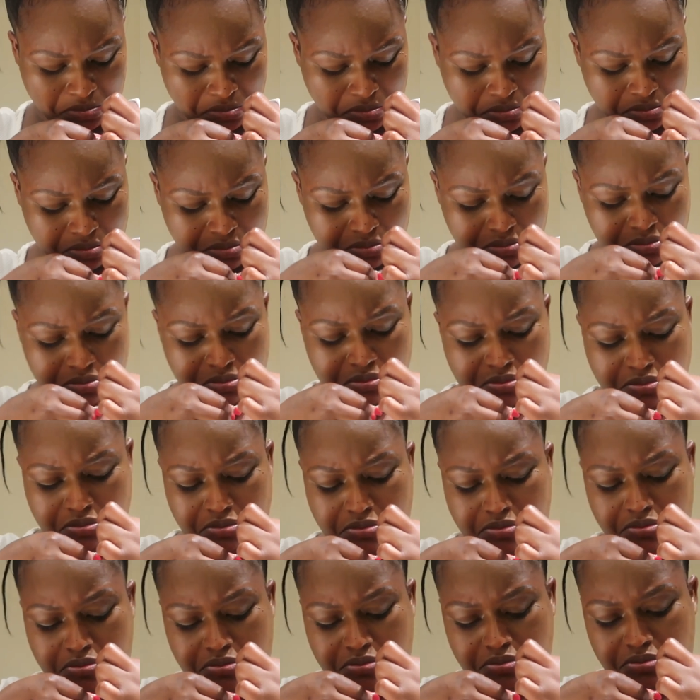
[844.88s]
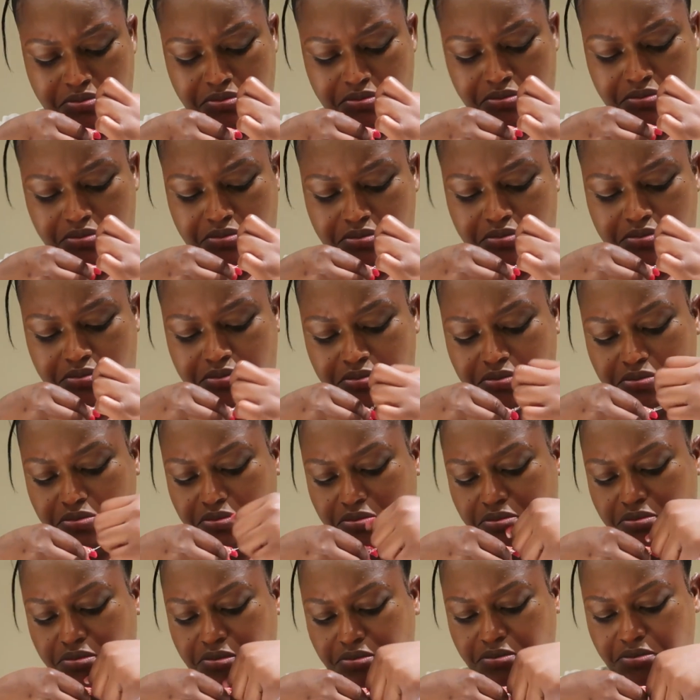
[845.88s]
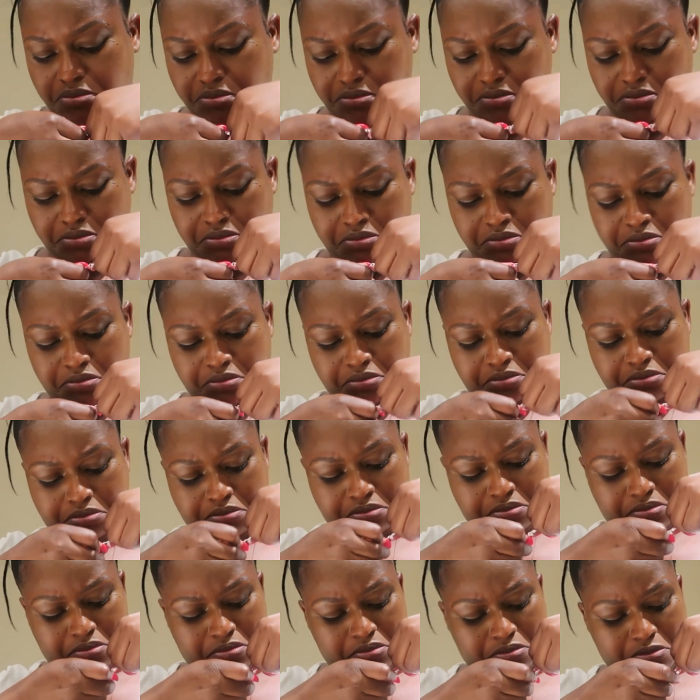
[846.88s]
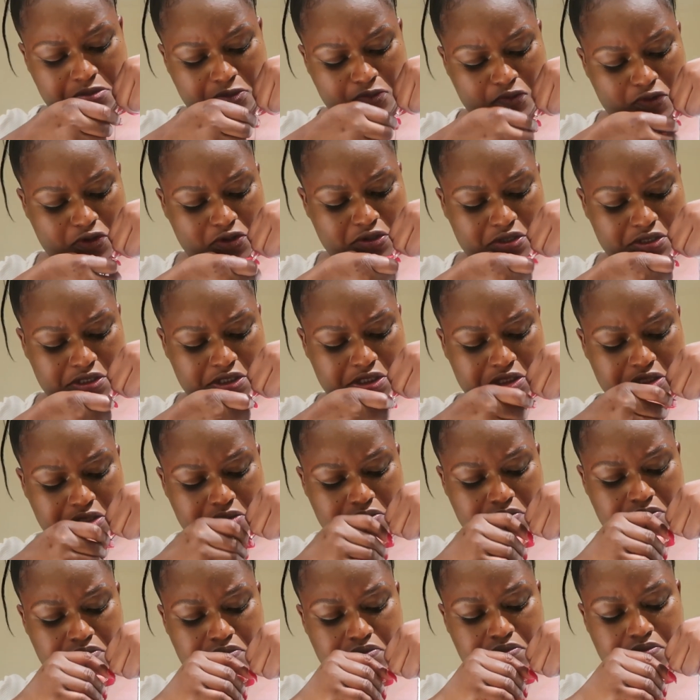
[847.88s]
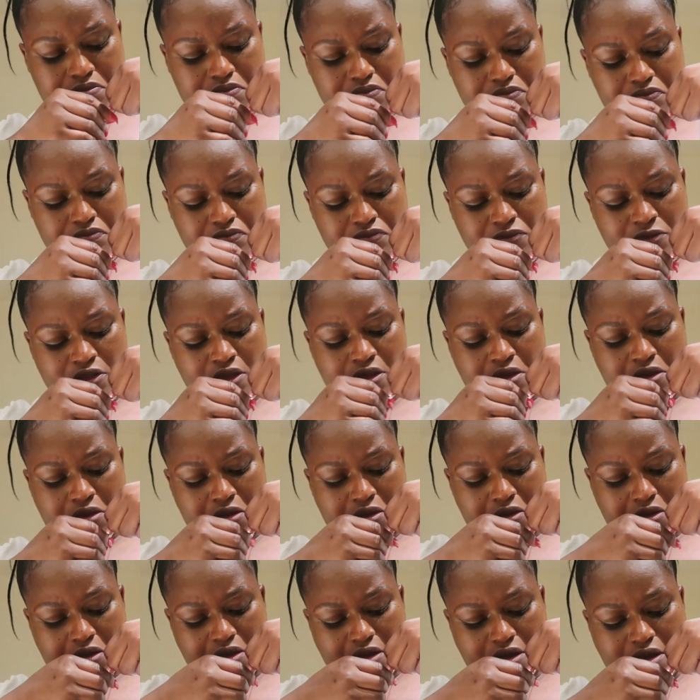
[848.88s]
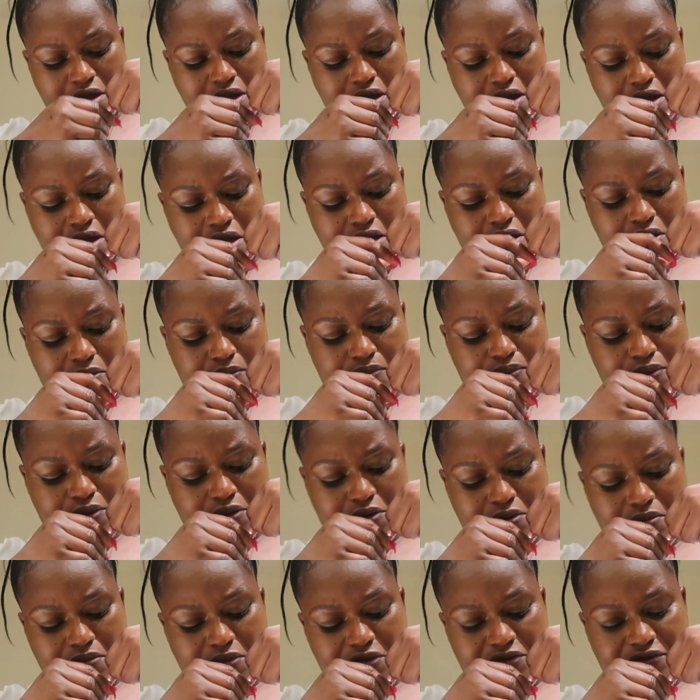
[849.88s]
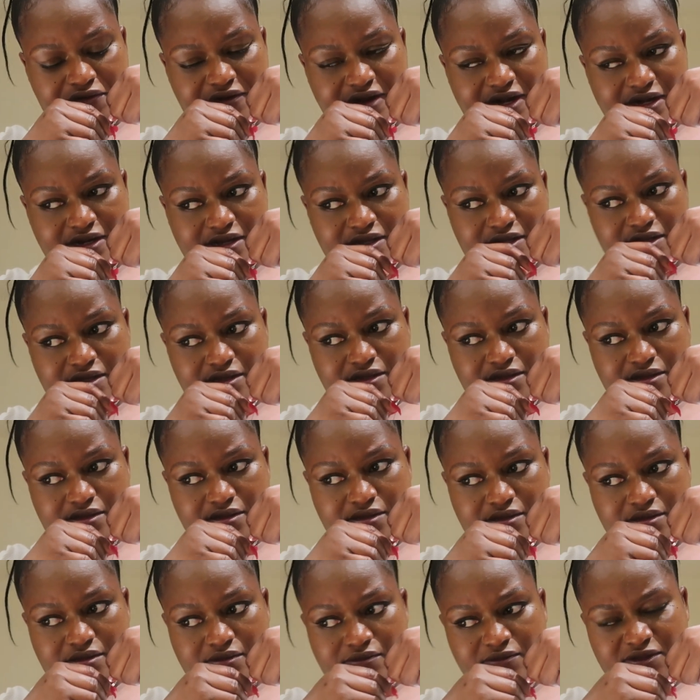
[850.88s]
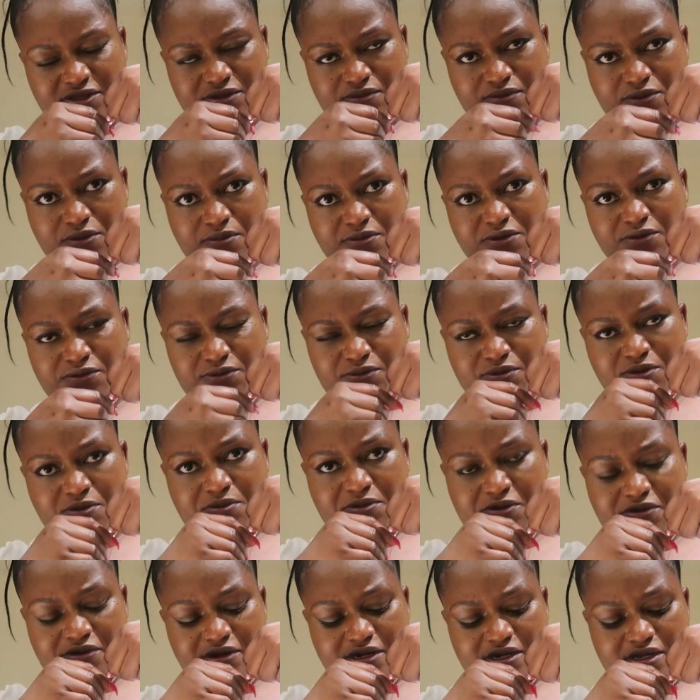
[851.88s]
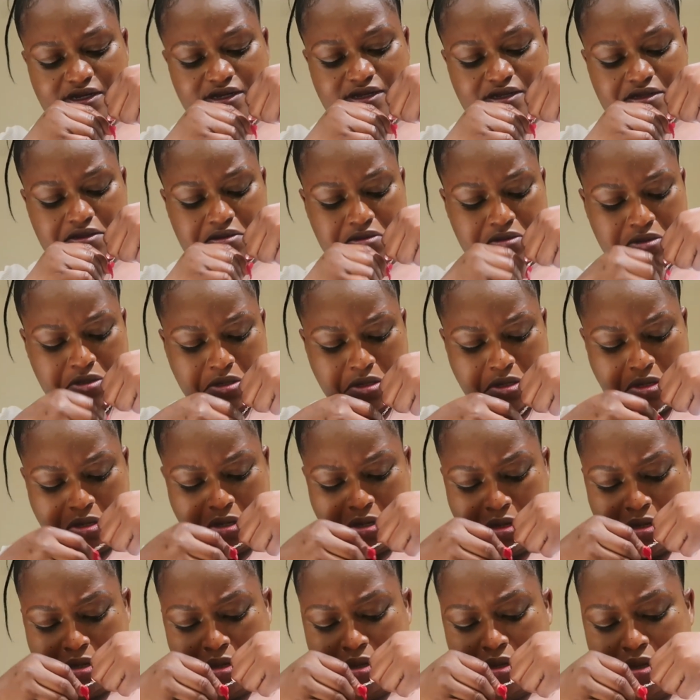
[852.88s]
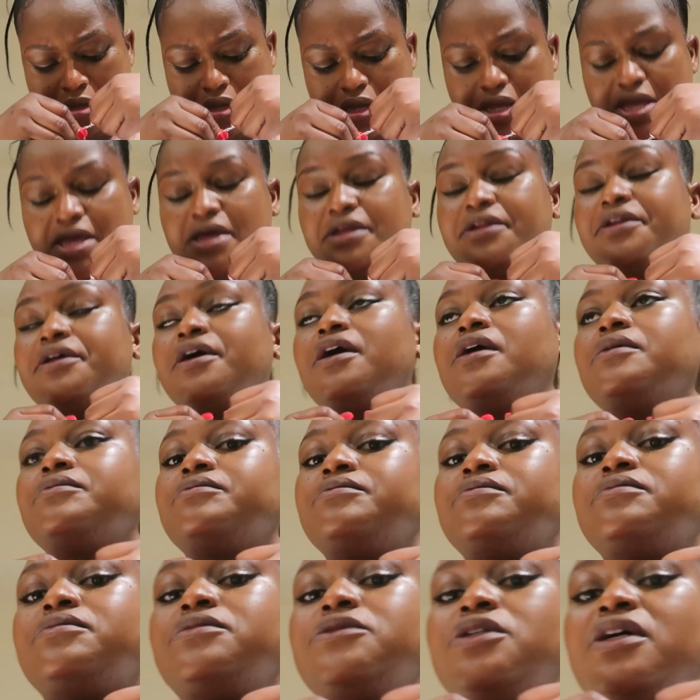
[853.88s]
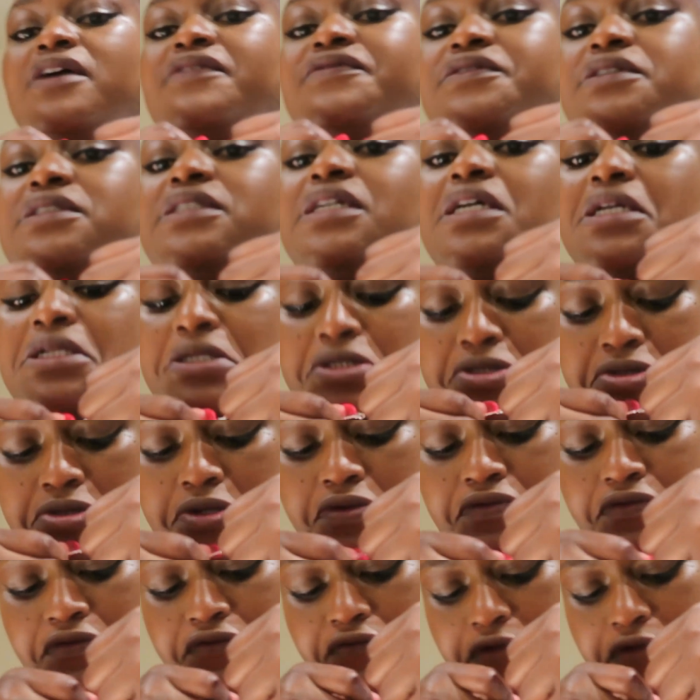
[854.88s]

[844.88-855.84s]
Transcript: you guys got tequila which we ones you get uh pomegranate yeah it was pomegranate and then a uh, and um, creamy one